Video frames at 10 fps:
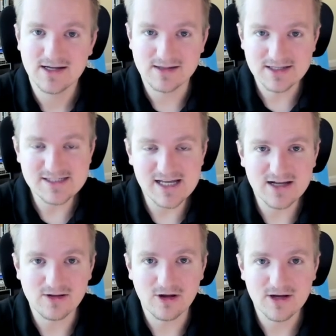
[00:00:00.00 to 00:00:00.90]
Let's take
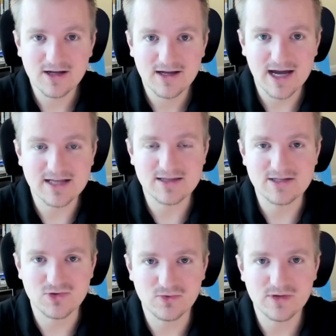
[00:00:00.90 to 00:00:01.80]
a look at the
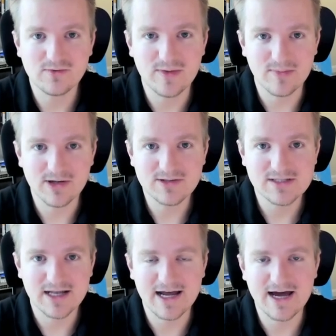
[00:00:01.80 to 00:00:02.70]
tool that we
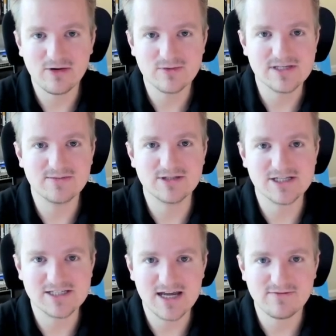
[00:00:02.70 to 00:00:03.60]
built and how it was able to
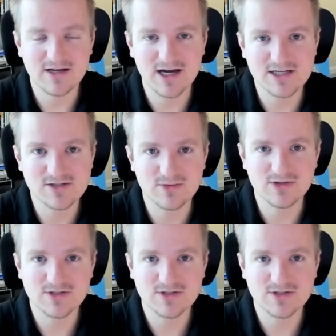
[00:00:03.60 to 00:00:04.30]
save the customer